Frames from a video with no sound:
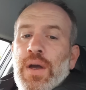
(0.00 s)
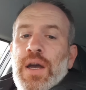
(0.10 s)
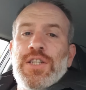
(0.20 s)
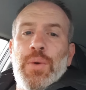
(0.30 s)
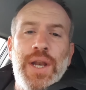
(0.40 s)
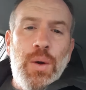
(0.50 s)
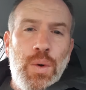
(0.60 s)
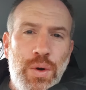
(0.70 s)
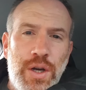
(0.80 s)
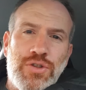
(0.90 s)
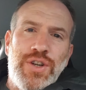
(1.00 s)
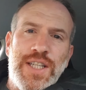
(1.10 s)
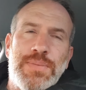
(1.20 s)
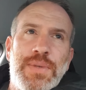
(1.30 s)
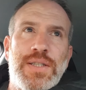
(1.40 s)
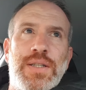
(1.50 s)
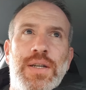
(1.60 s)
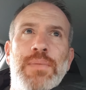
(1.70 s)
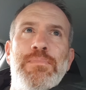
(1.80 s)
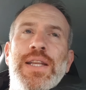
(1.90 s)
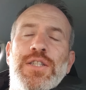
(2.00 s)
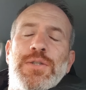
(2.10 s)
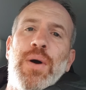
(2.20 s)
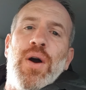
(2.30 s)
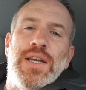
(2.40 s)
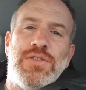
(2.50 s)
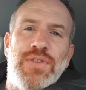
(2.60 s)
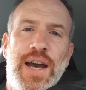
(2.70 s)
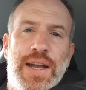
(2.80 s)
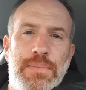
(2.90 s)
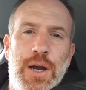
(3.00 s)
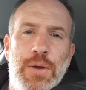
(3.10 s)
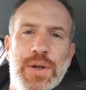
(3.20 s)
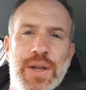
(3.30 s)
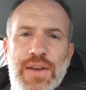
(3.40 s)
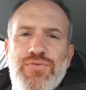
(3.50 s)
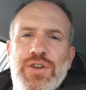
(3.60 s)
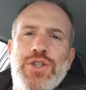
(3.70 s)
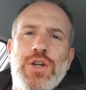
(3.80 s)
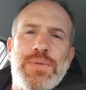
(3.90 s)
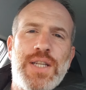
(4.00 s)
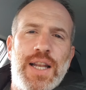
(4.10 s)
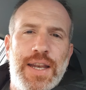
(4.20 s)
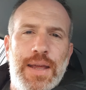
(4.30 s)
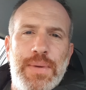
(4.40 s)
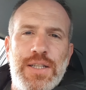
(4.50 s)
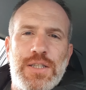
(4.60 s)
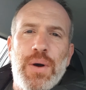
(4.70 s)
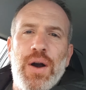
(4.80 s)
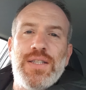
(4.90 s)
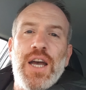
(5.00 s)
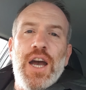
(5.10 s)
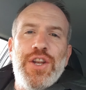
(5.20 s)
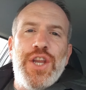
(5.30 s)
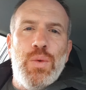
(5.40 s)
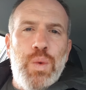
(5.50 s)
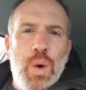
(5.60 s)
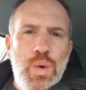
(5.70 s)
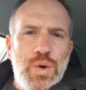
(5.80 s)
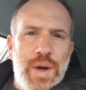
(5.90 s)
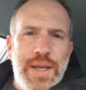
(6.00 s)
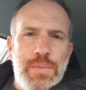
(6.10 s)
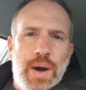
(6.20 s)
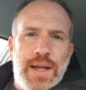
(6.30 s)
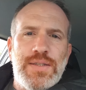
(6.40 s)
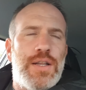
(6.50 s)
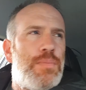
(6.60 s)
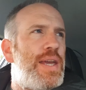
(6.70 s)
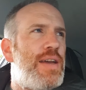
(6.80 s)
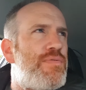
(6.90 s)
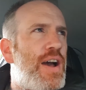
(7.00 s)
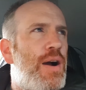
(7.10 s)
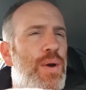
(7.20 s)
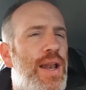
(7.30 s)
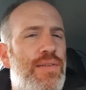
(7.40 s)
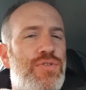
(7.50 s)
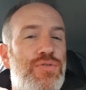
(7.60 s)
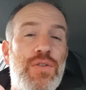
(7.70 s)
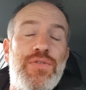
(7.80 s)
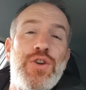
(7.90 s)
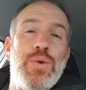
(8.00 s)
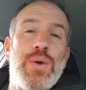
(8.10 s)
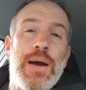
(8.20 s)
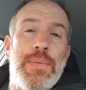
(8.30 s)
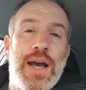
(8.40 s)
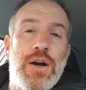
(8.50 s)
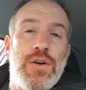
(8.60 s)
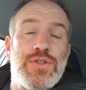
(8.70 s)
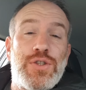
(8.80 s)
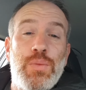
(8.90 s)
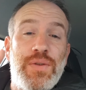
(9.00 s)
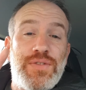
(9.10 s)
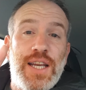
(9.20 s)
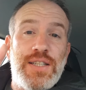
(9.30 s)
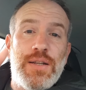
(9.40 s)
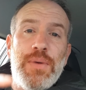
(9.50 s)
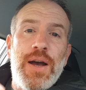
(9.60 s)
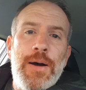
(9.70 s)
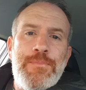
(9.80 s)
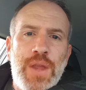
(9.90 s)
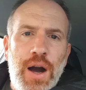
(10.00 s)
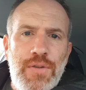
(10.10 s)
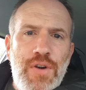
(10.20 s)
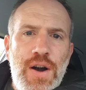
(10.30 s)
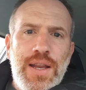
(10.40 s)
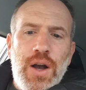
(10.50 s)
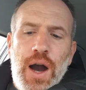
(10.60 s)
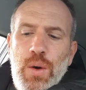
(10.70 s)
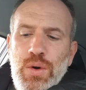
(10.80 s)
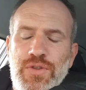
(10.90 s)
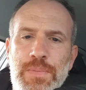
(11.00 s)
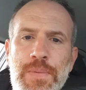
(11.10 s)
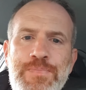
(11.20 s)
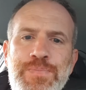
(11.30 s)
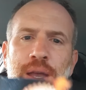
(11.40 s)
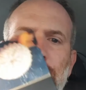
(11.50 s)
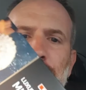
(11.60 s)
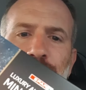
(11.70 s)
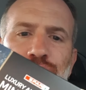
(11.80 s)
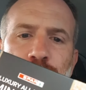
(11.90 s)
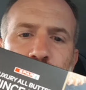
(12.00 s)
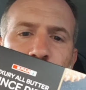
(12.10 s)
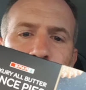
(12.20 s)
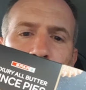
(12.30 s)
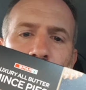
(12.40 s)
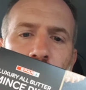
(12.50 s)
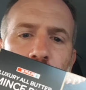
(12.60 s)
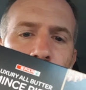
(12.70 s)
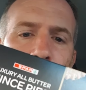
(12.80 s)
So we know all the Christmas mince pies are out at the moment. Every shop selling their mince pies. The award-winning ones that me and Val will have a review coming out of soon with Testing Them. I finally got hold of them. They're from Spa.